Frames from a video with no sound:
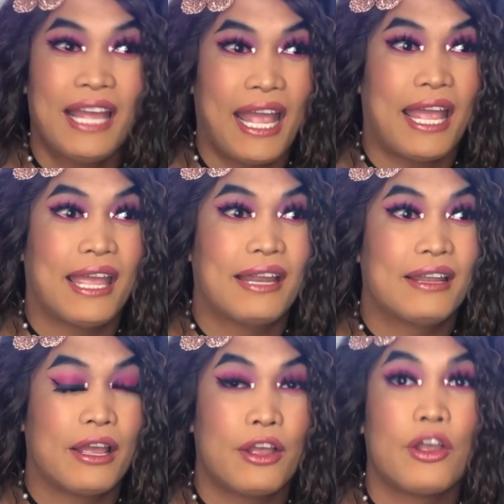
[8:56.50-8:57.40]
And
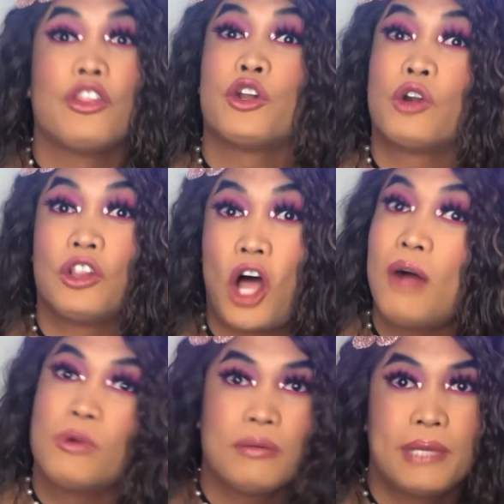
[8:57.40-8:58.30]
there are a
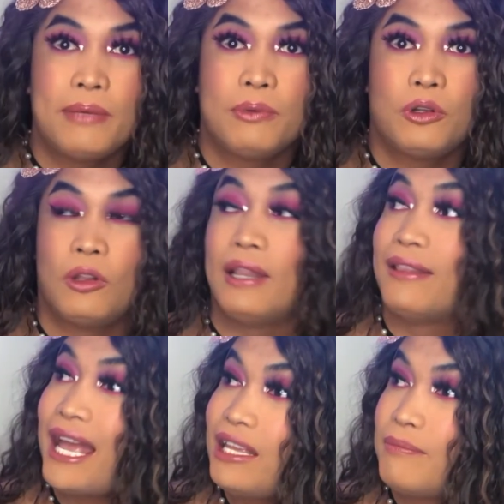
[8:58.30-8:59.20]
lot more people
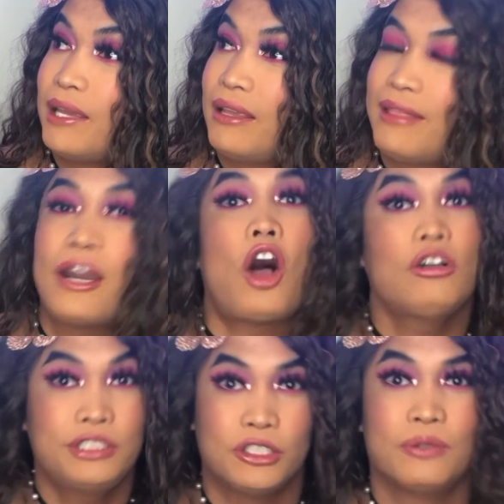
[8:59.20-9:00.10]
like me that
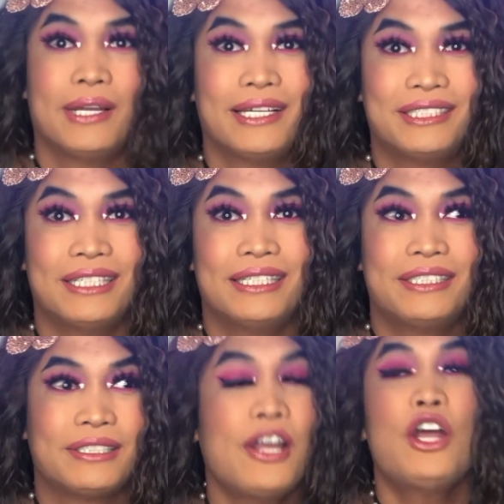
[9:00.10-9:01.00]
also
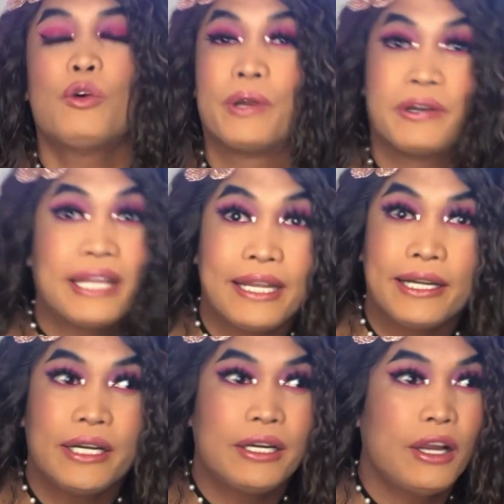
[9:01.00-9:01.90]
exist. We're
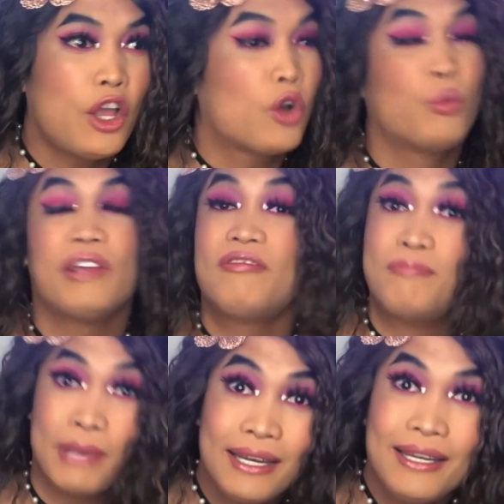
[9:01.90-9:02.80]
here, we've been